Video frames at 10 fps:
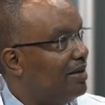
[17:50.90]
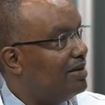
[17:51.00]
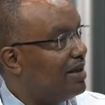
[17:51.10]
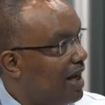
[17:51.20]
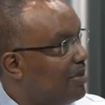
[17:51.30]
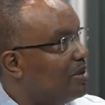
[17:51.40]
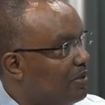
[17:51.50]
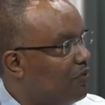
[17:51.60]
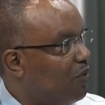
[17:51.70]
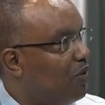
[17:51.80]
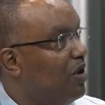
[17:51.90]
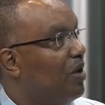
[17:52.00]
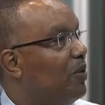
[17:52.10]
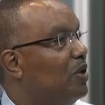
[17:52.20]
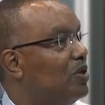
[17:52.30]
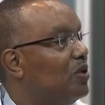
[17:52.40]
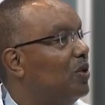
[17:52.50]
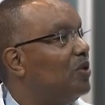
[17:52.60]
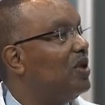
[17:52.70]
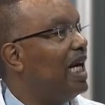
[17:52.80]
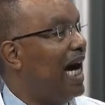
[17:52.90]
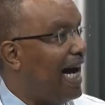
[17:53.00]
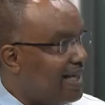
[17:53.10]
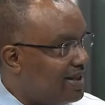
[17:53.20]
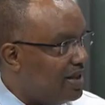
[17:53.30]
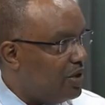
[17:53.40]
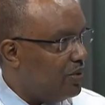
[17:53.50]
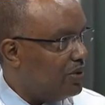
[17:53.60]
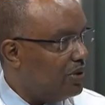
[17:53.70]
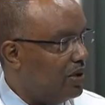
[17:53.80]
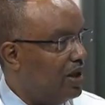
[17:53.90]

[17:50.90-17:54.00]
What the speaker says: times before we used to go to the ICUs,